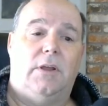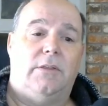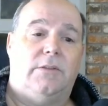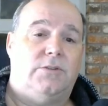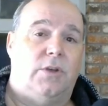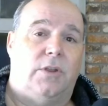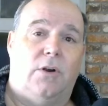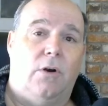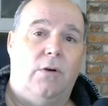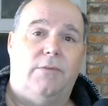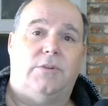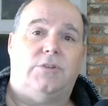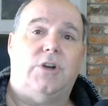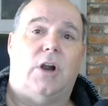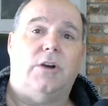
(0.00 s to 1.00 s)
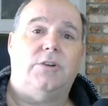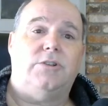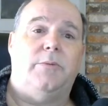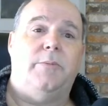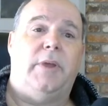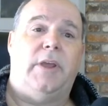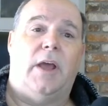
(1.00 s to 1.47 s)
So they're
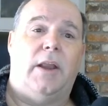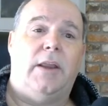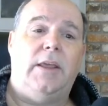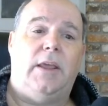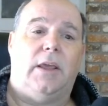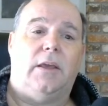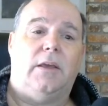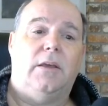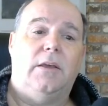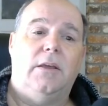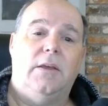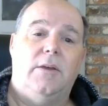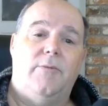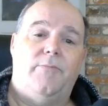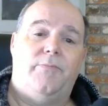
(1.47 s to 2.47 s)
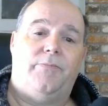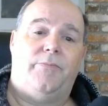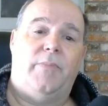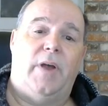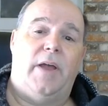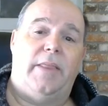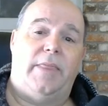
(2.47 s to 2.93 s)
overcharging me on ink.
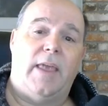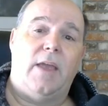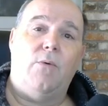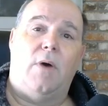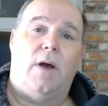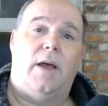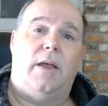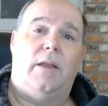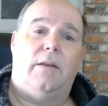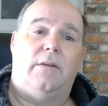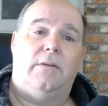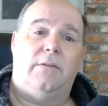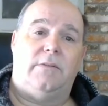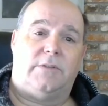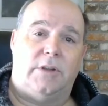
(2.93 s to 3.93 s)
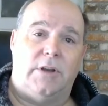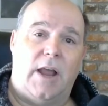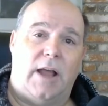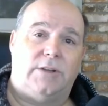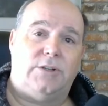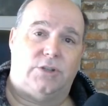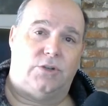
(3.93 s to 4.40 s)
But they want to
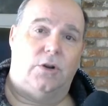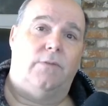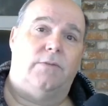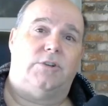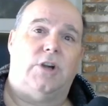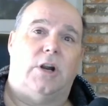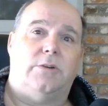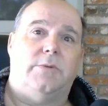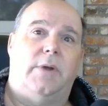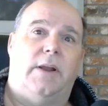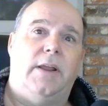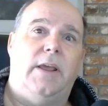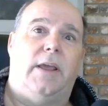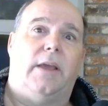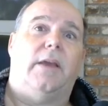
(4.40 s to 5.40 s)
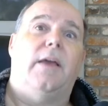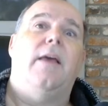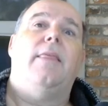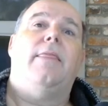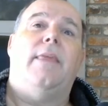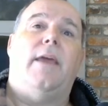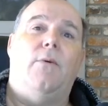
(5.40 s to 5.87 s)
not just overcharge me on ink,
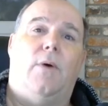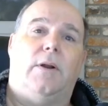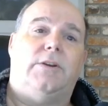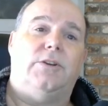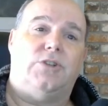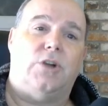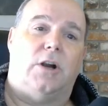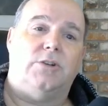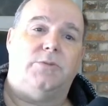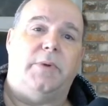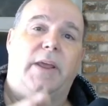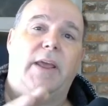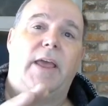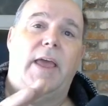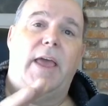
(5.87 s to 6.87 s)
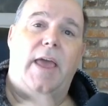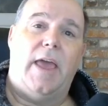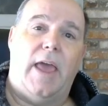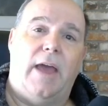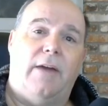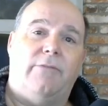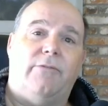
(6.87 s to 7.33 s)
They want to charge me
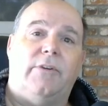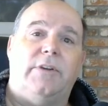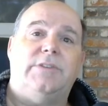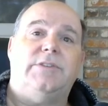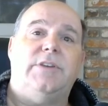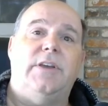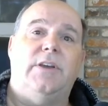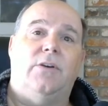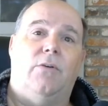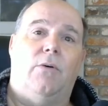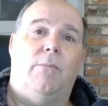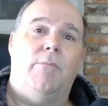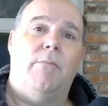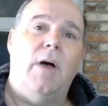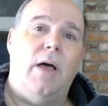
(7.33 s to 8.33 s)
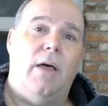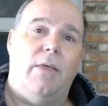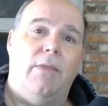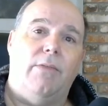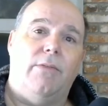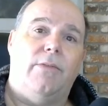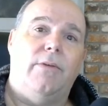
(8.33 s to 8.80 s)
every single month.
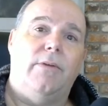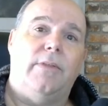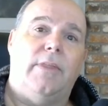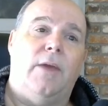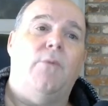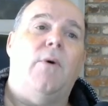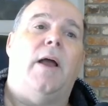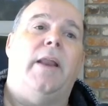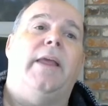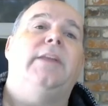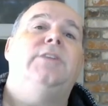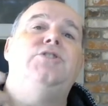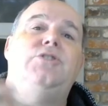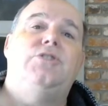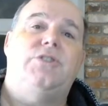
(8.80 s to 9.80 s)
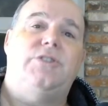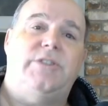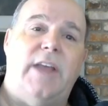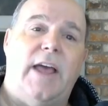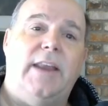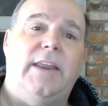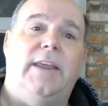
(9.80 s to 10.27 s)
They want a
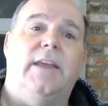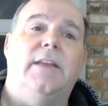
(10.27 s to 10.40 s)
steady